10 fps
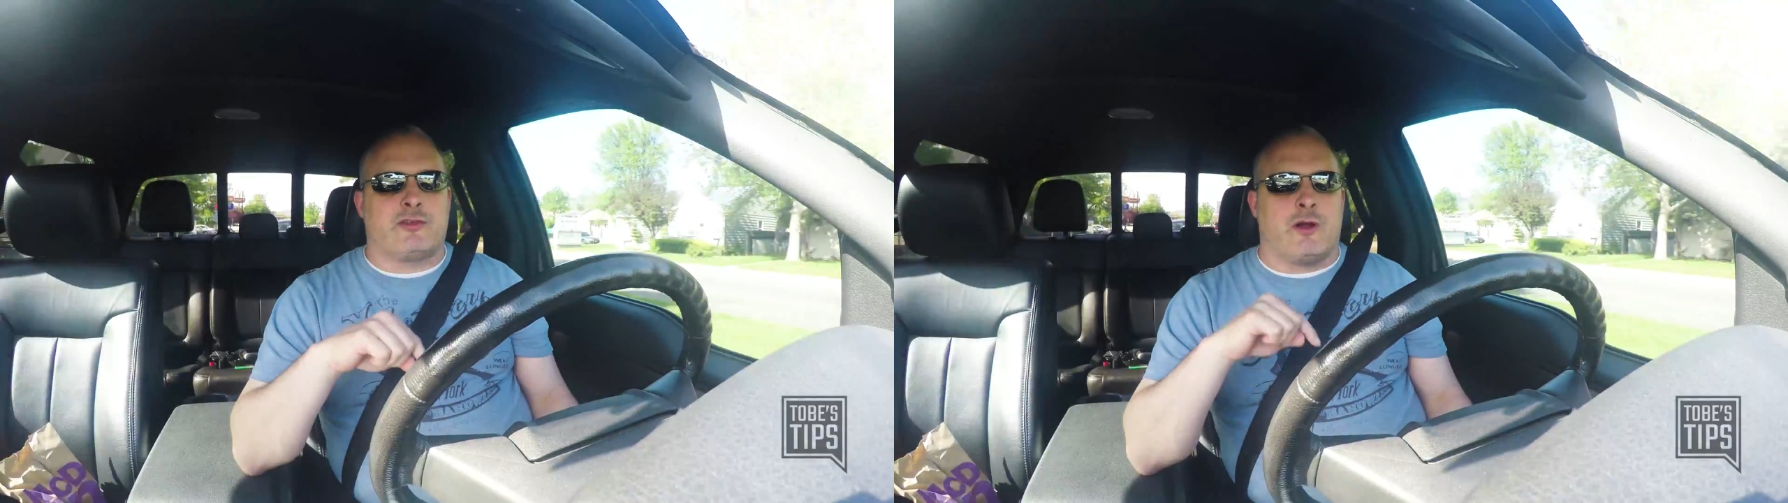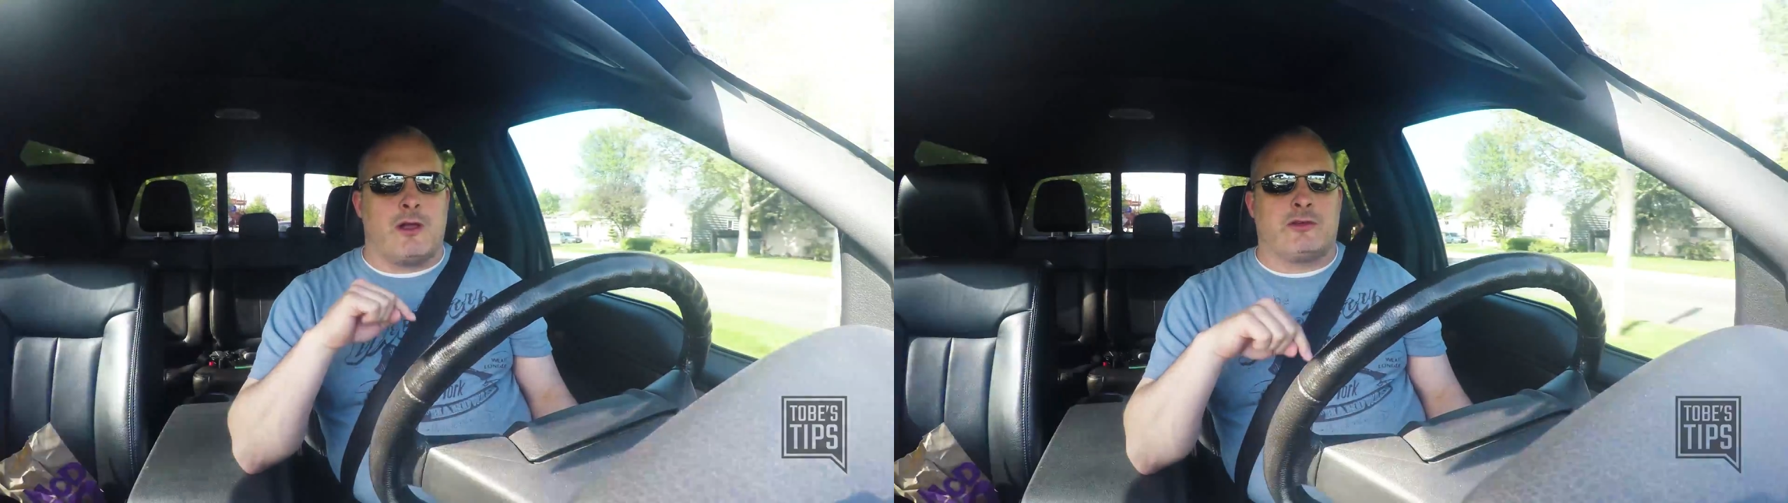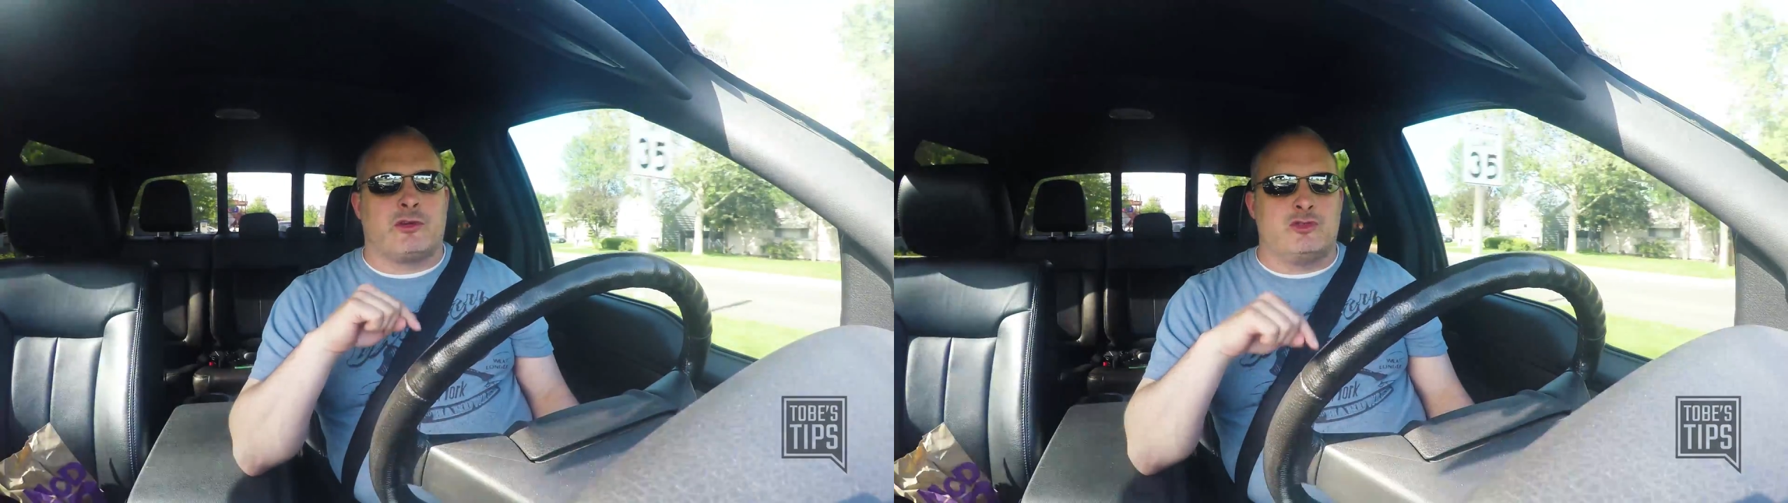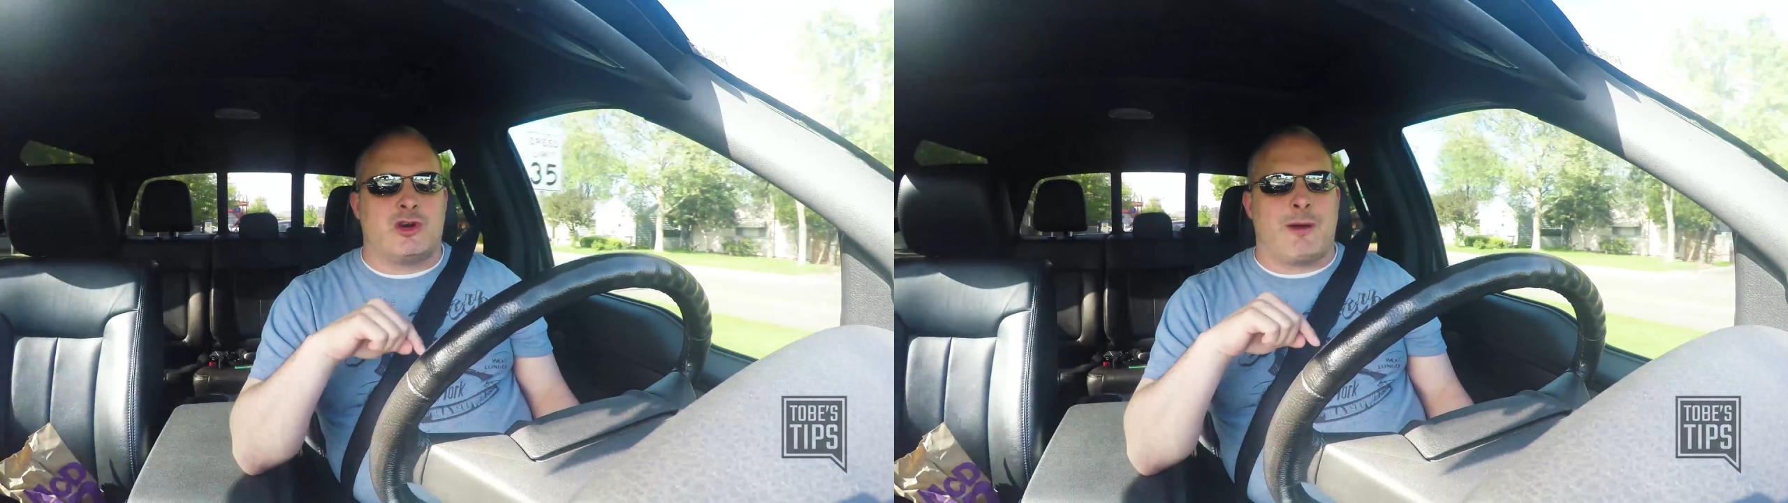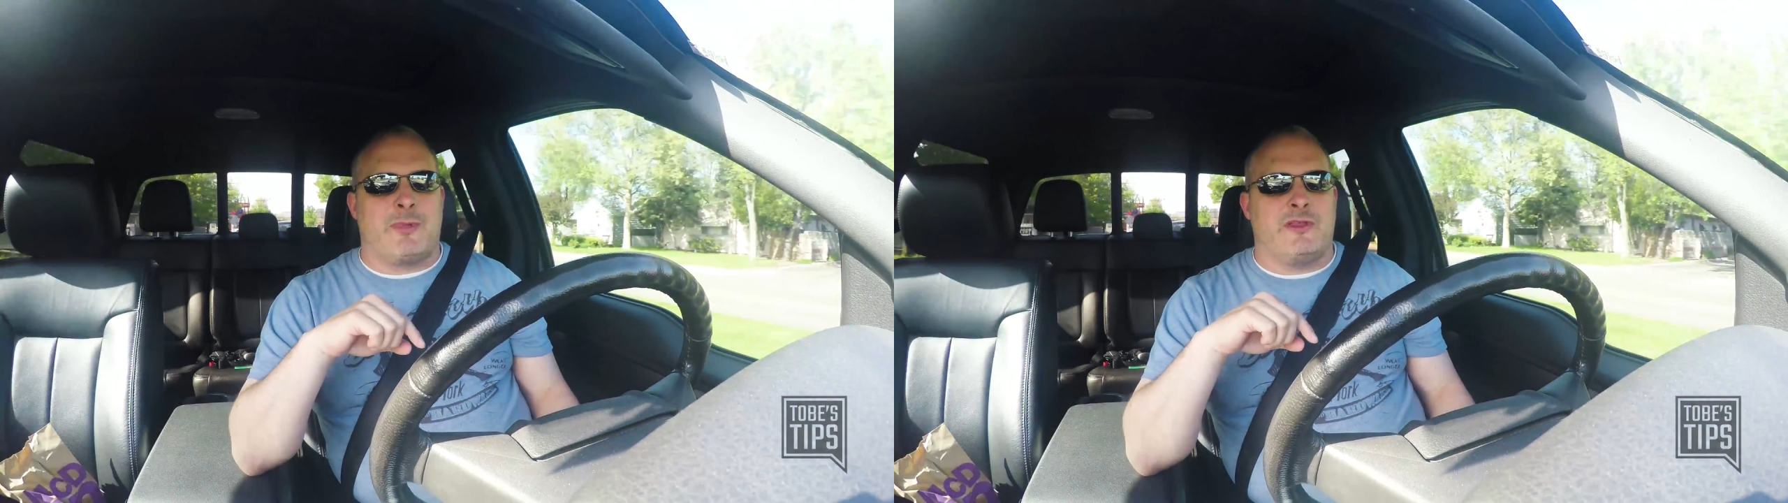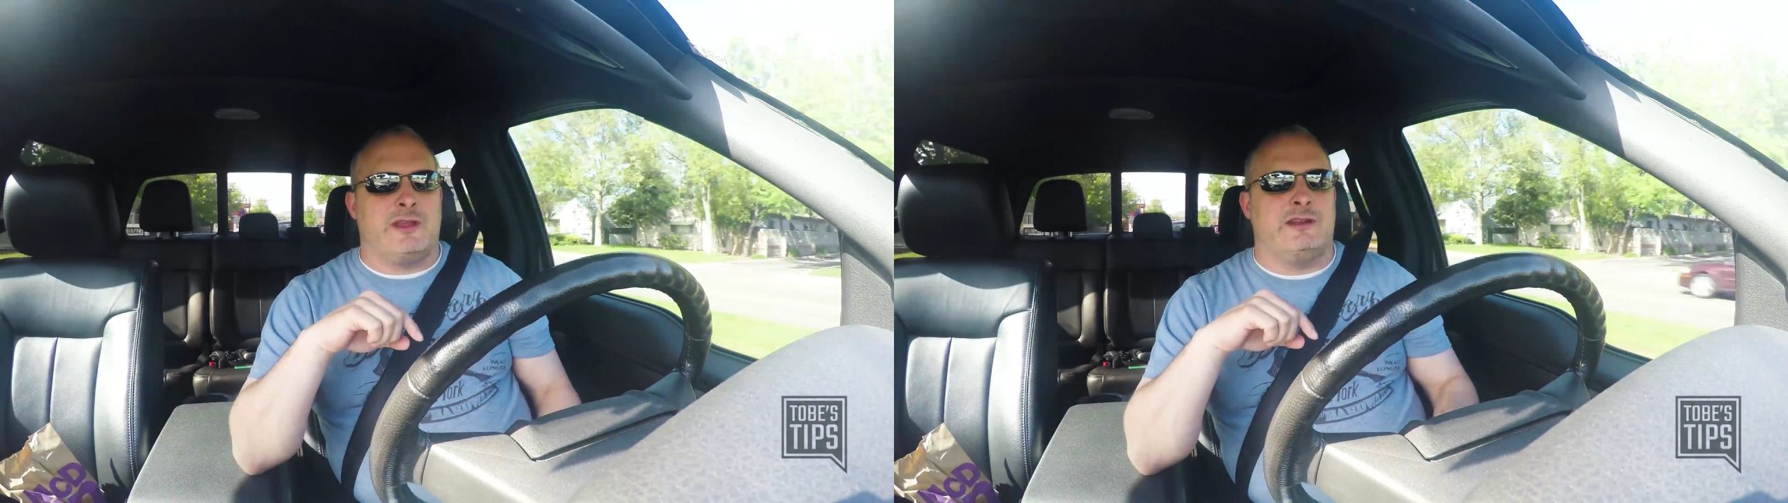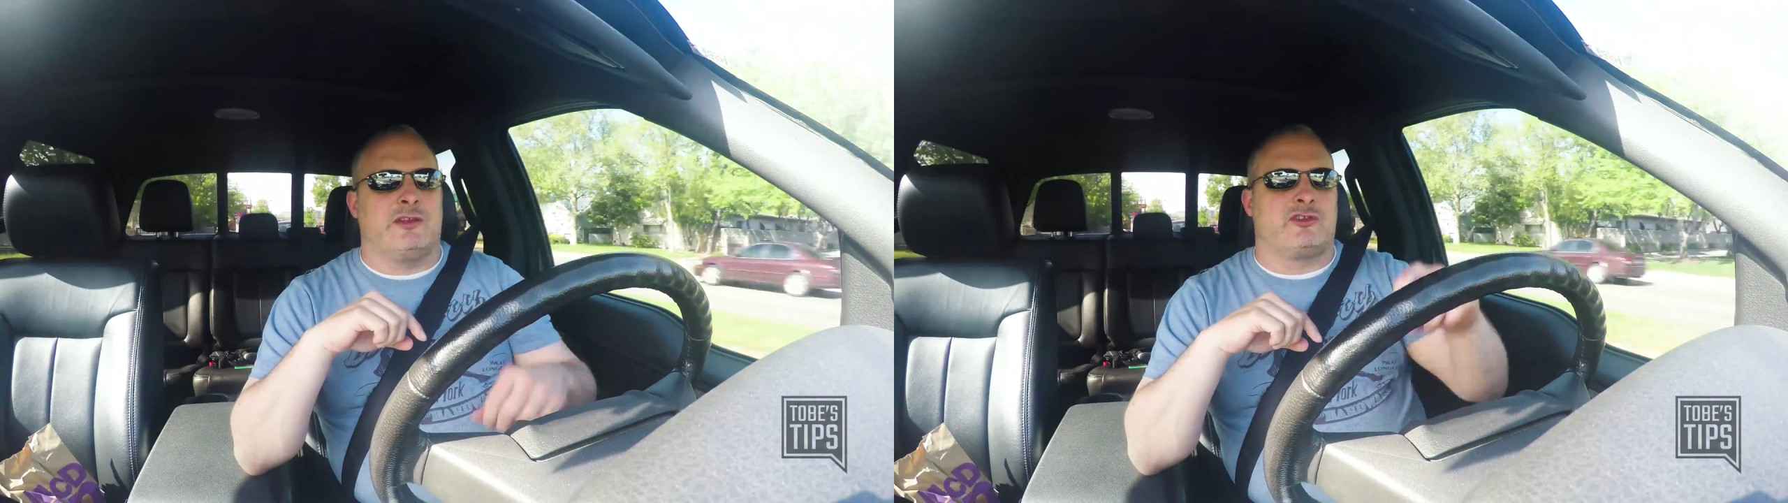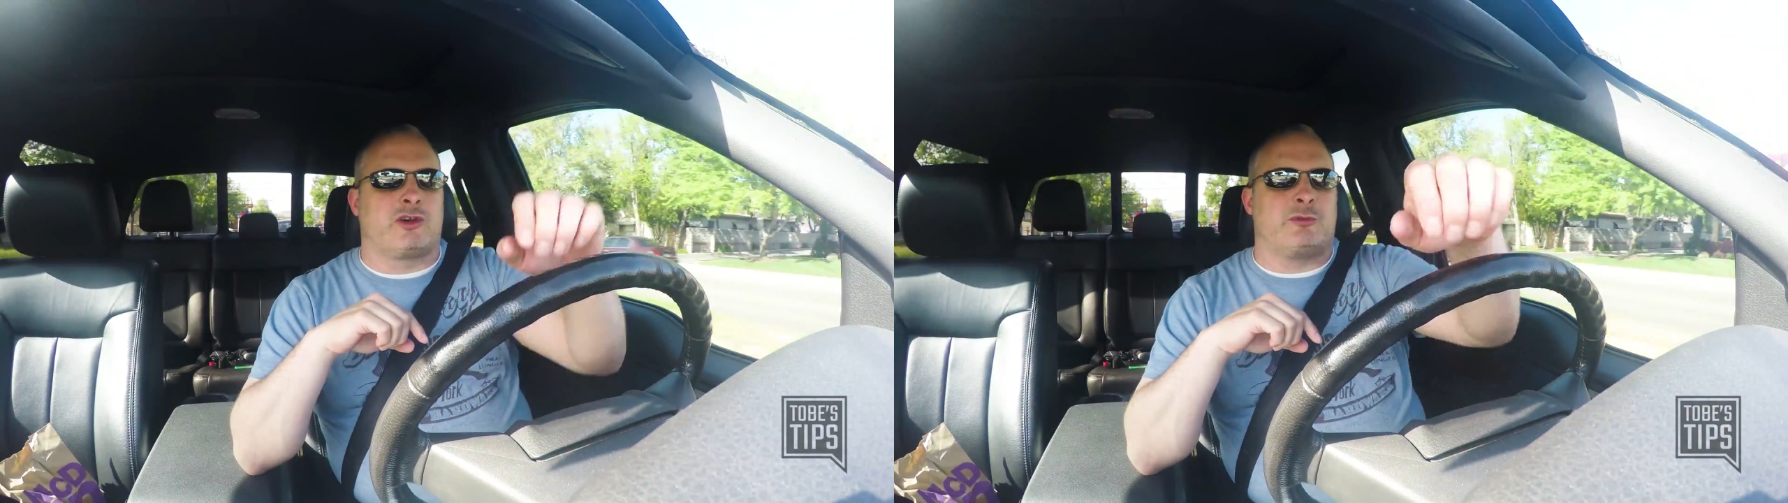I'll also drop in the
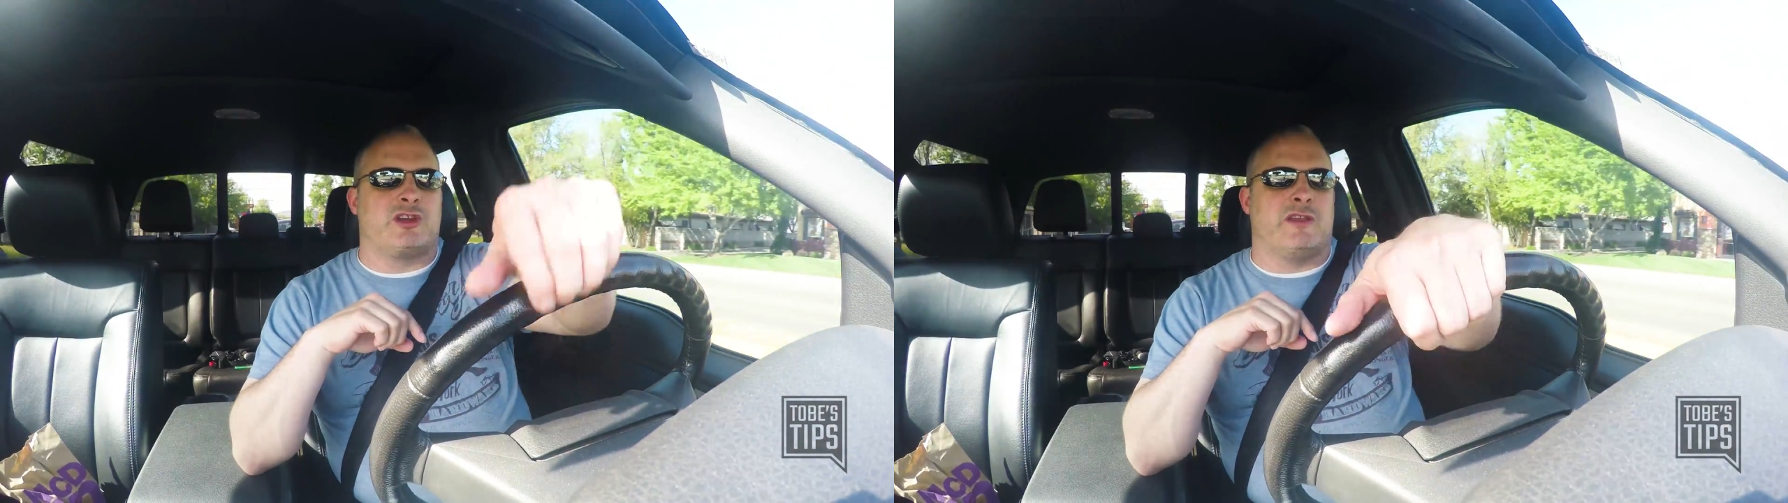description,